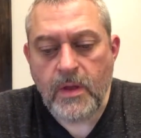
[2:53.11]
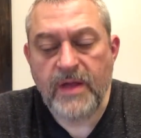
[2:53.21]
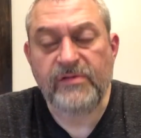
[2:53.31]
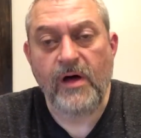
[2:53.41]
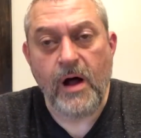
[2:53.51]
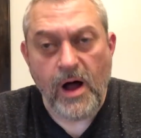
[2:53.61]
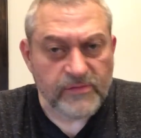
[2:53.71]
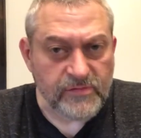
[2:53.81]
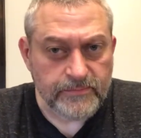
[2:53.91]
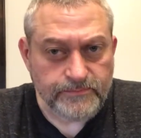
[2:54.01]
It's not
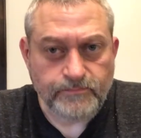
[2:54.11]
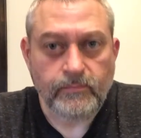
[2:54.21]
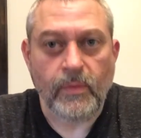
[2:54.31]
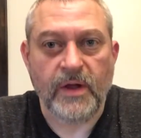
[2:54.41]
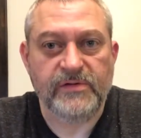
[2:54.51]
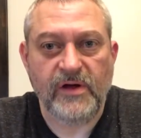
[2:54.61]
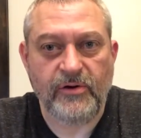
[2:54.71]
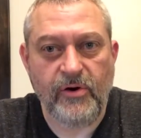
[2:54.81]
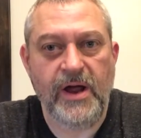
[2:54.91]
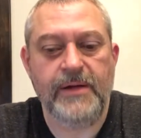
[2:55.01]
awesome. It's
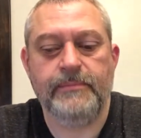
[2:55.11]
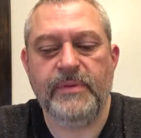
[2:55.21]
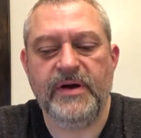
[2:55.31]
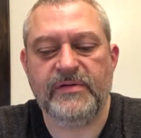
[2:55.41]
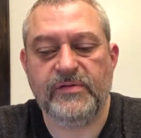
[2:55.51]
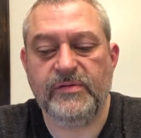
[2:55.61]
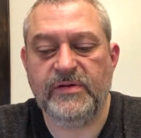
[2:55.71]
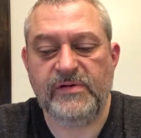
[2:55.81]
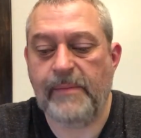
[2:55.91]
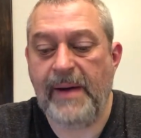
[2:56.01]
not great, but
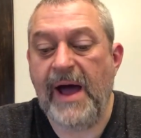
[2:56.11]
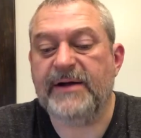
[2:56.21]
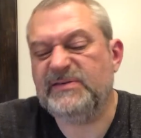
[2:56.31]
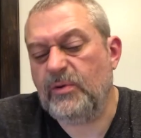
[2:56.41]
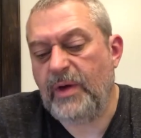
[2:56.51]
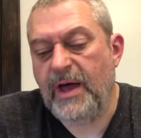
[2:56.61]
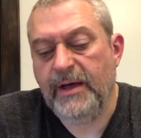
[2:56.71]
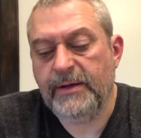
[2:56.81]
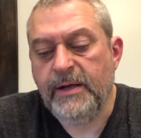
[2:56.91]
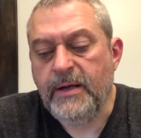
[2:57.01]
it's not bad. It's
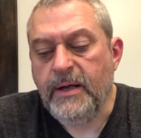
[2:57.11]
okay.